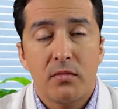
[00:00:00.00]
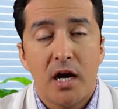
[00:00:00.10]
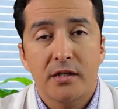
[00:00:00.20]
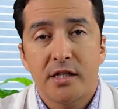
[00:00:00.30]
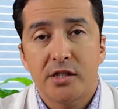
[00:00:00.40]

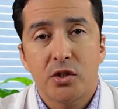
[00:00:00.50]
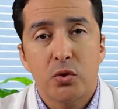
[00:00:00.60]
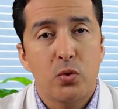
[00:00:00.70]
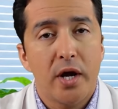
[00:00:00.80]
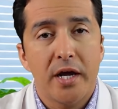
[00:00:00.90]
access
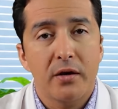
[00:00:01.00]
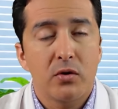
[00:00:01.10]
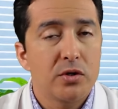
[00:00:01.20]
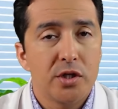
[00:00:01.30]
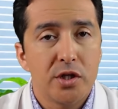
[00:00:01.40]
to a
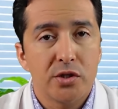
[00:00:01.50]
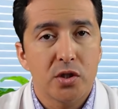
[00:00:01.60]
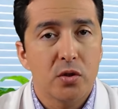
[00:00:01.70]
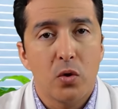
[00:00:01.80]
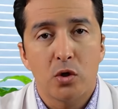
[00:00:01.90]
continuous
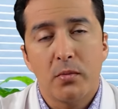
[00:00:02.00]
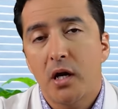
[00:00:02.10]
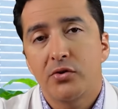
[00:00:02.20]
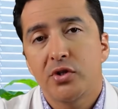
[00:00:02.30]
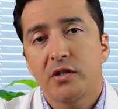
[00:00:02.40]
glucose
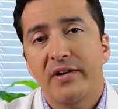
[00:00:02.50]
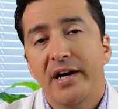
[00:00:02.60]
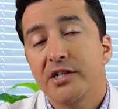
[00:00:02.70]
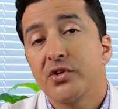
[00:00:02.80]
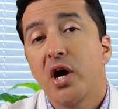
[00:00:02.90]
monitoring
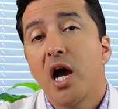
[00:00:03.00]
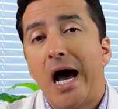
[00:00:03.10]
device,